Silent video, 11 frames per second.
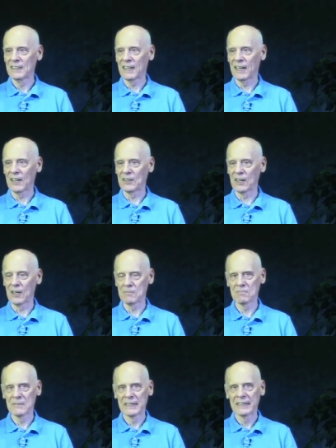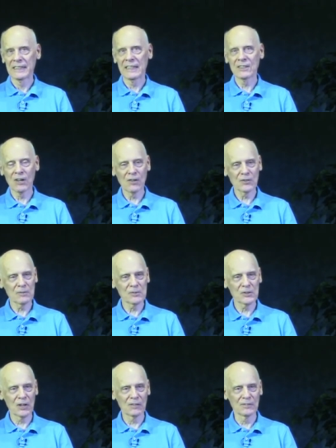and uh, he calls
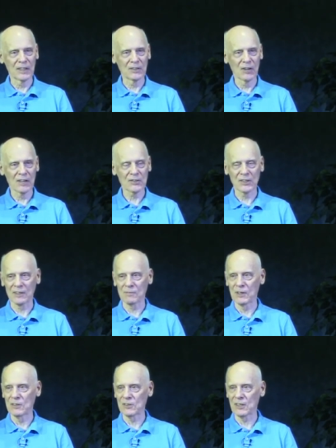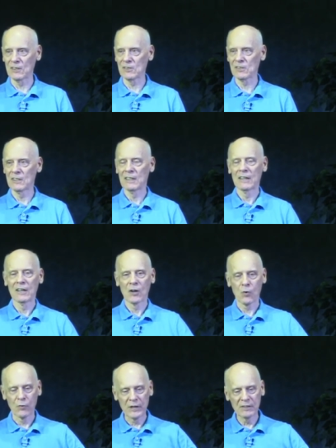himself an agnostic, but he says,
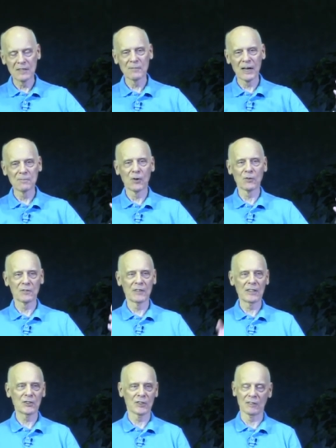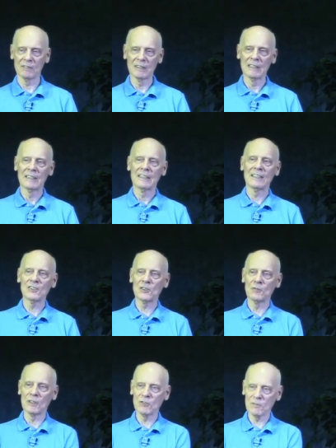really, my motivation is
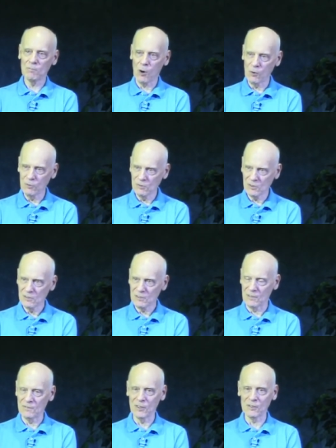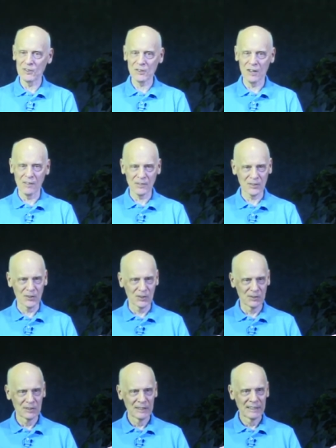to expose the
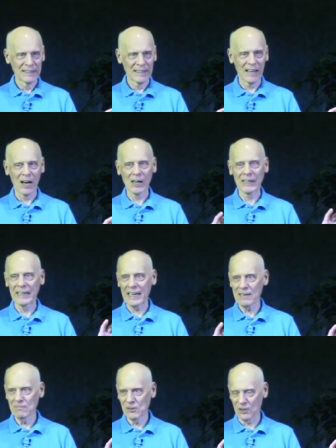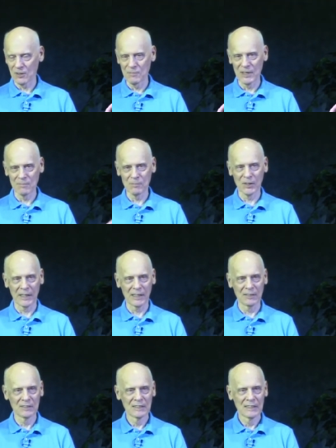philosophical uh, games that are being
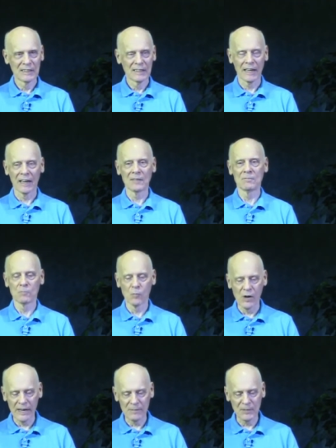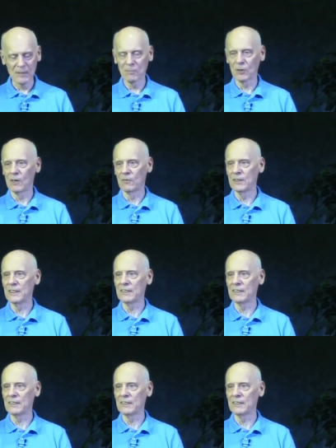played and why people are really